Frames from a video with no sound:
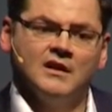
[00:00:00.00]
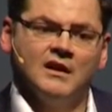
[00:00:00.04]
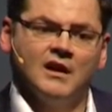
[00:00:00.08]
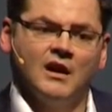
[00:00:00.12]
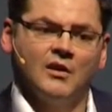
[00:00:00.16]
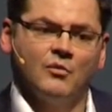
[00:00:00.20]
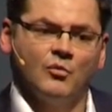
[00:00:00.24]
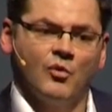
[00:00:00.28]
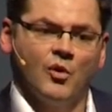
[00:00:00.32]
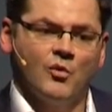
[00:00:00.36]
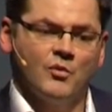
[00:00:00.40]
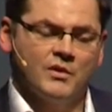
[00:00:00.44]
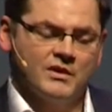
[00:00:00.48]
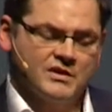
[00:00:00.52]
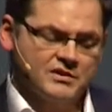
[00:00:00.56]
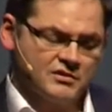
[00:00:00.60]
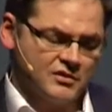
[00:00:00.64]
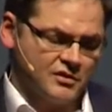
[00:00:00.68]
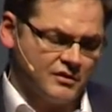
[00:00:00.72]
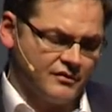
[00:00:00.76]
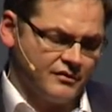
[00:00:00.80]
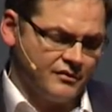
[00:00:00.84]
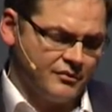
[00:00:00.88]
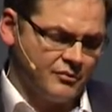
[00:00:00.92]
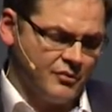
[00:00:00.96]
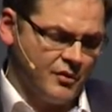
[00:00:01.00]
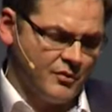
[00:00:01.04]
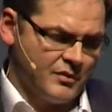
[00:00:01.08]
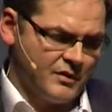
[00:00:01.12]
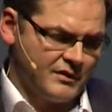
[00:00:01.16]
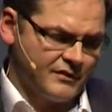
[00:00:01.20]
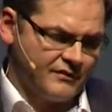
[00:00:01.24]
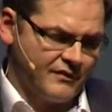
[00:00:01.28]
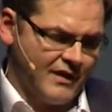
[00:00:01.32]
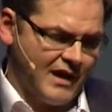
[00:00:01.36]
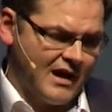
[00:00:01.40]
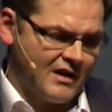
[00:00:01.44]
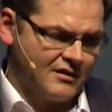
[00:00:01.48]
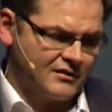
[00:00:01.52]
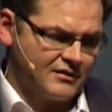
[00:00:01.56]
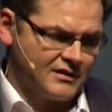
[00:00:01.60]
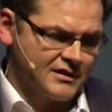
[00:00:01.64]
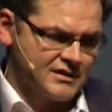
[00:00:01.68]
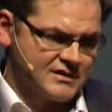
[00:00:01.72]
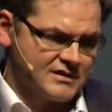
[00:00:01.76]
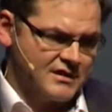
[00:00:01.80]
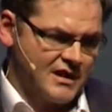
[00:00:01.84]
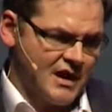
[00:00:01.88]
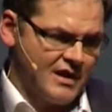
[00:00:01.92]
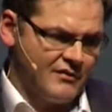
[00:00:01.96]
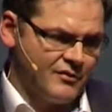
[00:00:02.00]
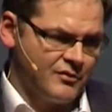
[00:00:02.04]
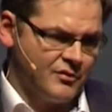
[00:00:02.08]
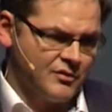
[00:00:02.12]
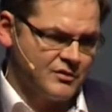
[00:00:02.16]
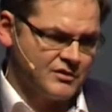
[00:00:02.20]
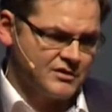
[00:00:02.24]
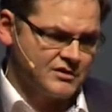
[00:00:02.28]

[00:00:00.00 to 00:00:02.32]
And what we found is that everyone